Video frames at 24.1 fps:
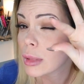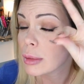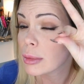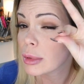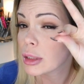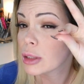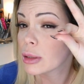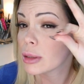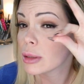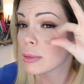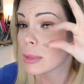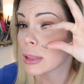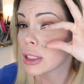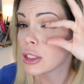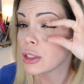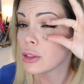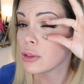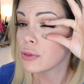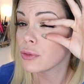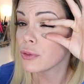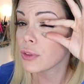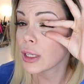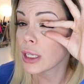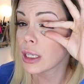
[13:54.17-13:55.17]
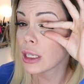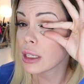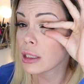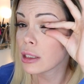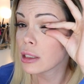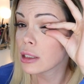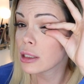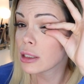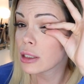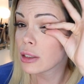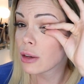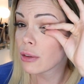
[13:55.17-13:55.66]
in between my two
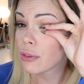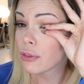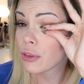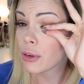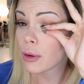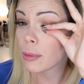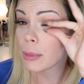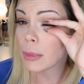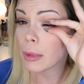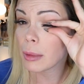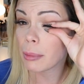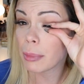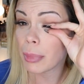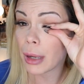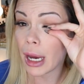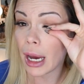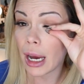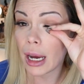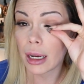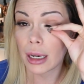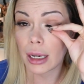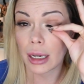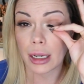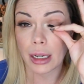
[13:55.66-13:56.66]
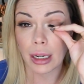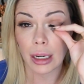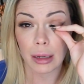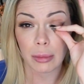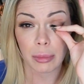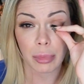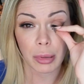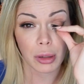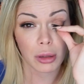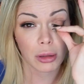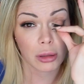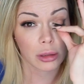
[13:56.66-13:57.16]
fingers from the back and
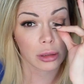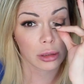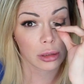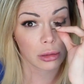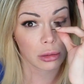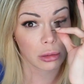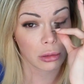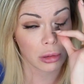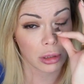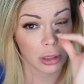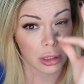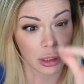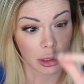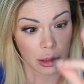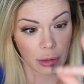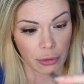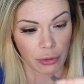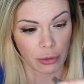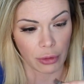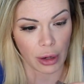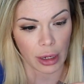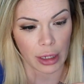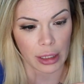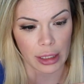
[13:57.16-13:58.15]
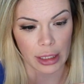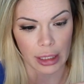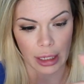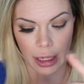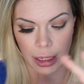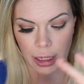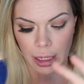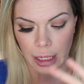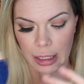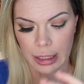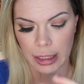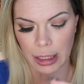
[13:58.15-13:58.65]
I pull towards the front
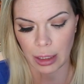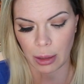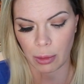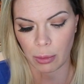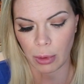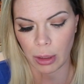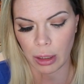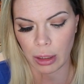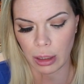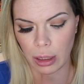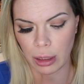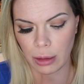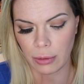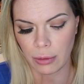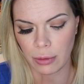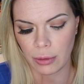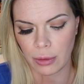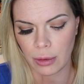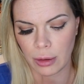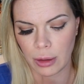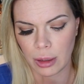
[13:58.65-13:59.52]
and I take one off